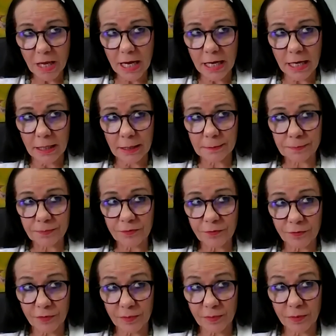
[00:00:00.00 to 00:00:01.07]
um,
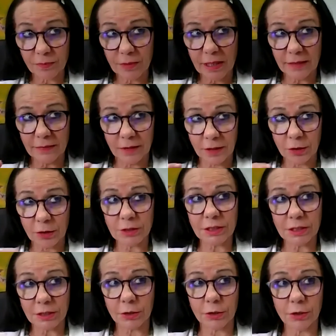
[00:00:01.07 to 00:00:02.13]
from, and they're
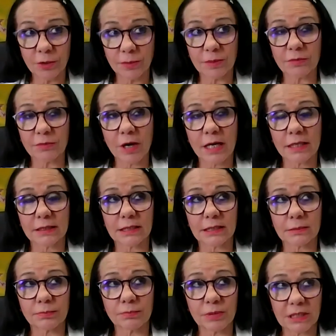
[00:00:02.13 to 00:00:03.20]
using the human
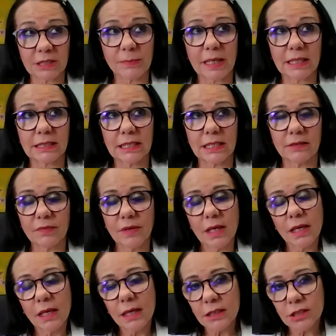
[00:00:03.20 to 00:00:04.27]
rights perspective,
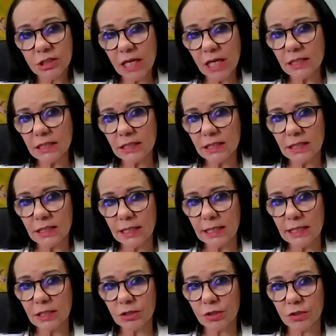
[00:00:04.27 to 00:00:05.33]
challenging
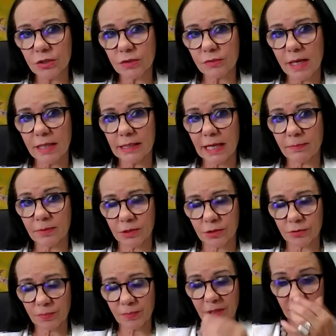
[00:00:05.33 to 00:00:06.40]
the issues around
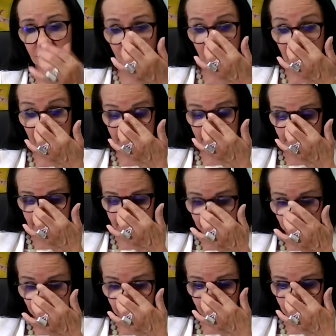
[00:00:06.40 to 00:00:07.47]
Aboriginal people
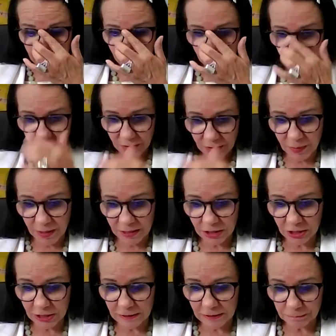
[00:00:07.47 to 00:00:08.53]
accessing the
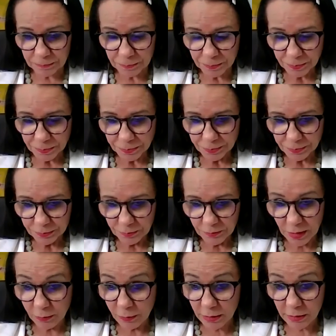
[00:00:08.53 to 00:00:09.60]
pension
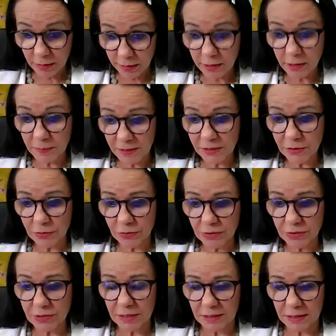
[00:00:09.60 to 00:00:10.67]
it'll be
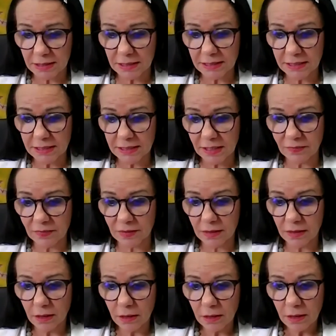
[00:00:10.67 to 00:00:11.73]
soon
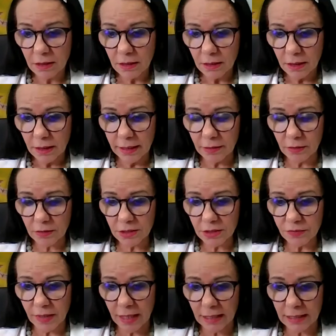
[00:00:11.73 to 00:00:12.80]
67 in
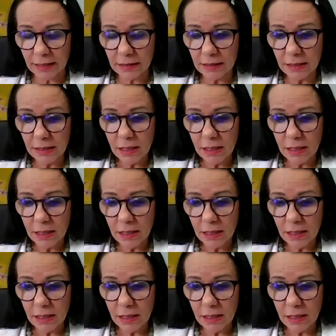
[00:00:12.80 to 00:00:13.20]
Australia.